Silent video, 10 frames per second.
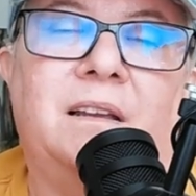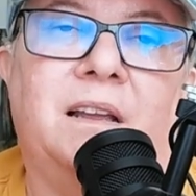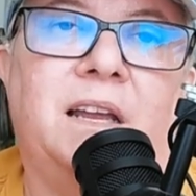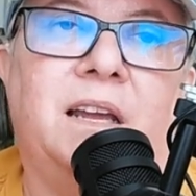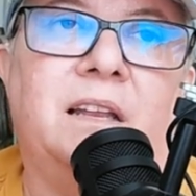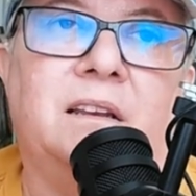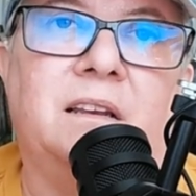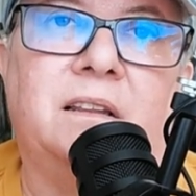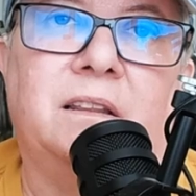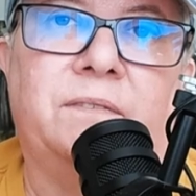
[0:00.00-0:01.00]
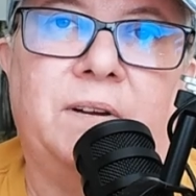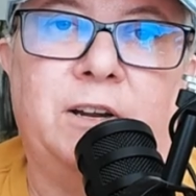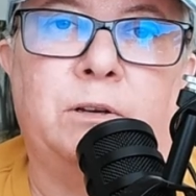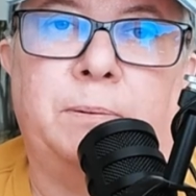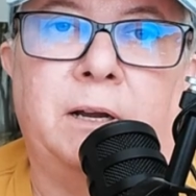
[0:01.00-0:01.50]
And the fire
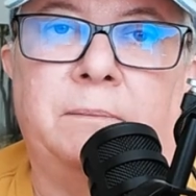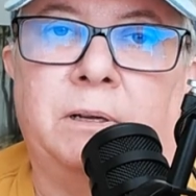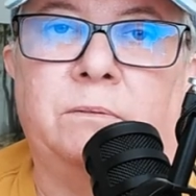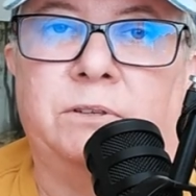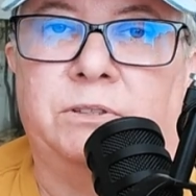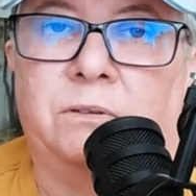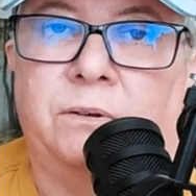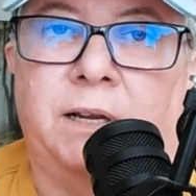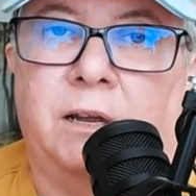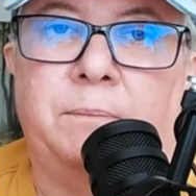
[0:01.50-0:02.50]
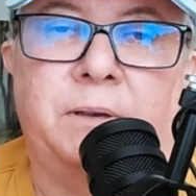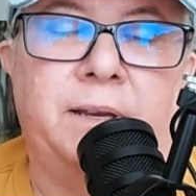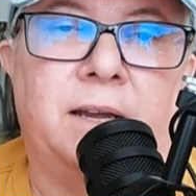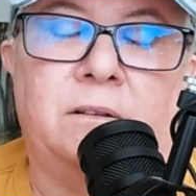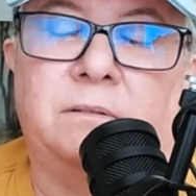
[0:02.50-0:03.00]
department was going up and
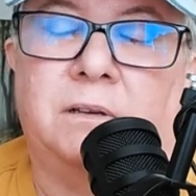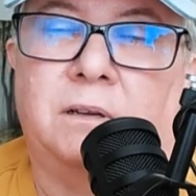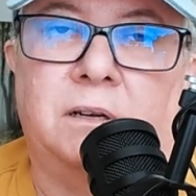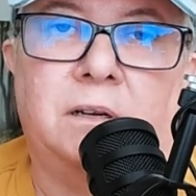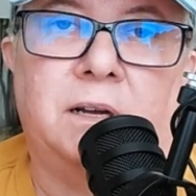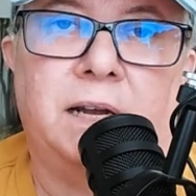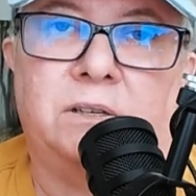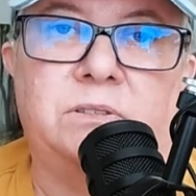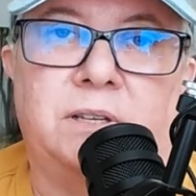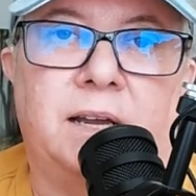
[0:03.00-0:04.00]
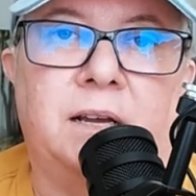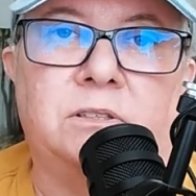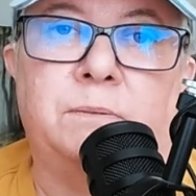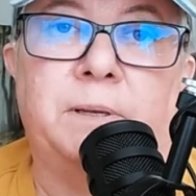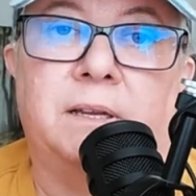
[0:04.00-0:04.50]
down house to
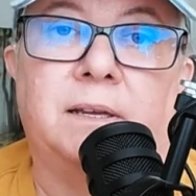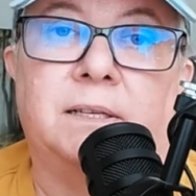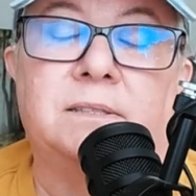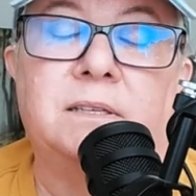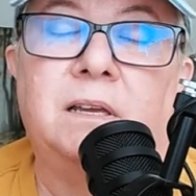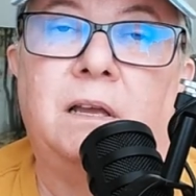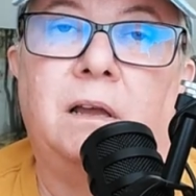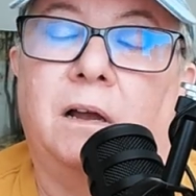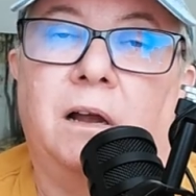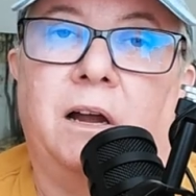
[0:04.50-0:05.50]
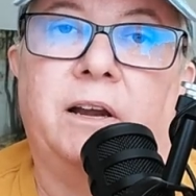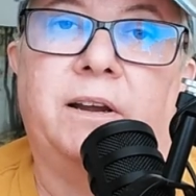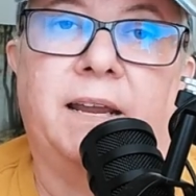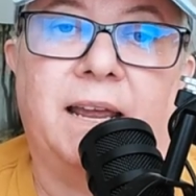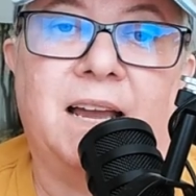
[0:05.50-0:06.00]
house because our
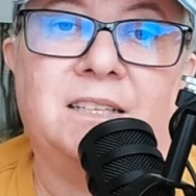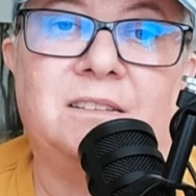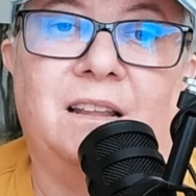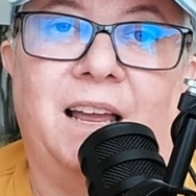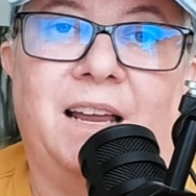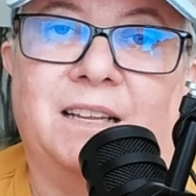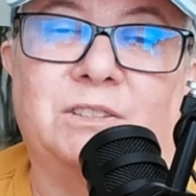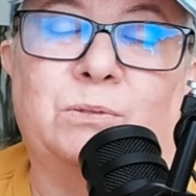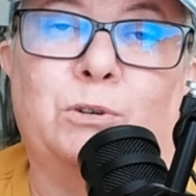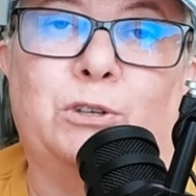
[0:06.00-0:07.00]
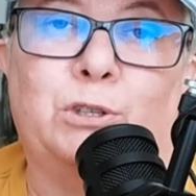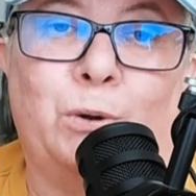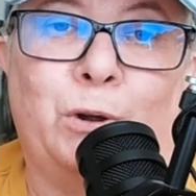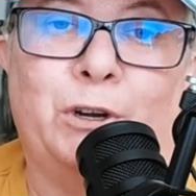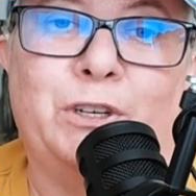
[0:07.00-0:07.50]
gas lines were
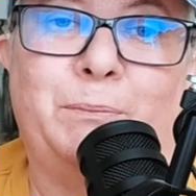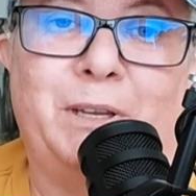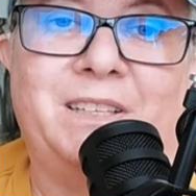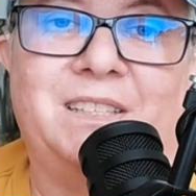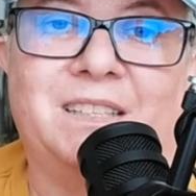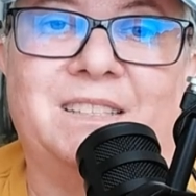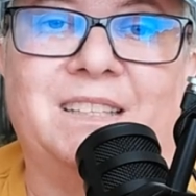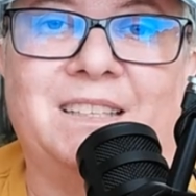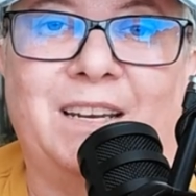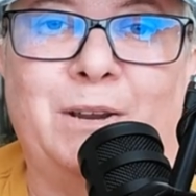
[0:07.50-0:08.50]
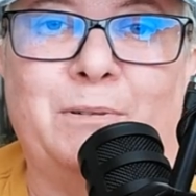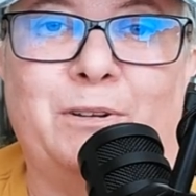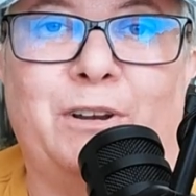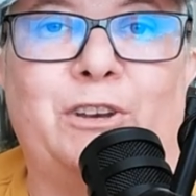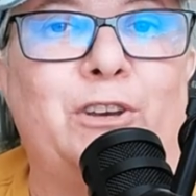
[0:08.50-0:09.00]
torn to pieces in the
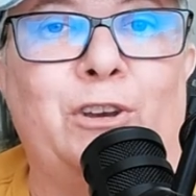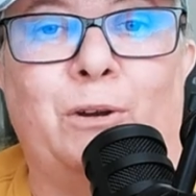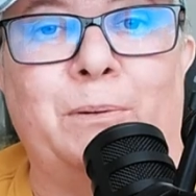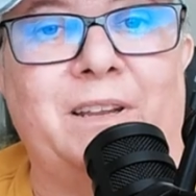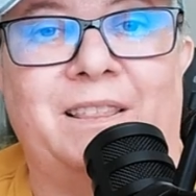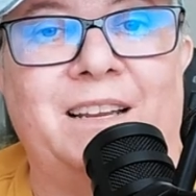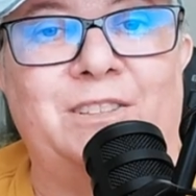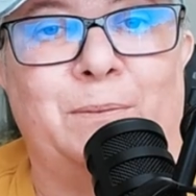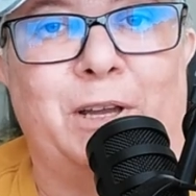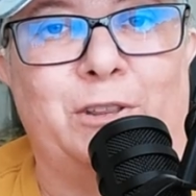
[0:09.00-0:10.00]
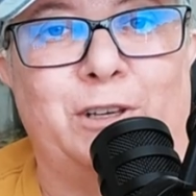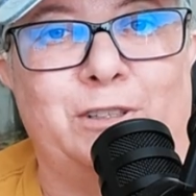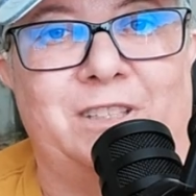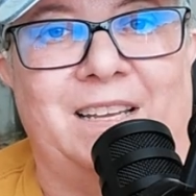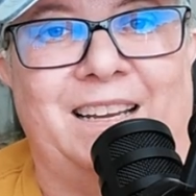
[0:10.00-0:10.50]
neighborhood. Nobody thinks about
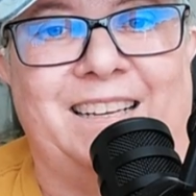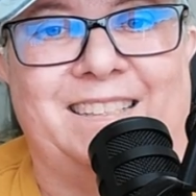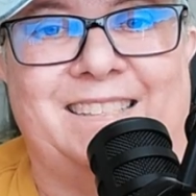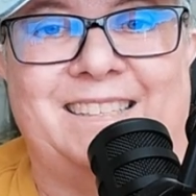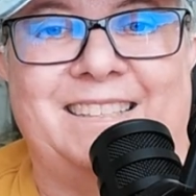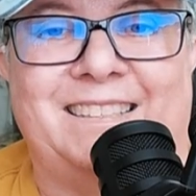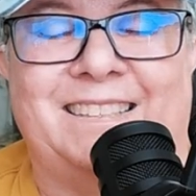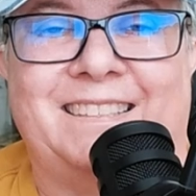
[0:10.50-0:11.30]
those things.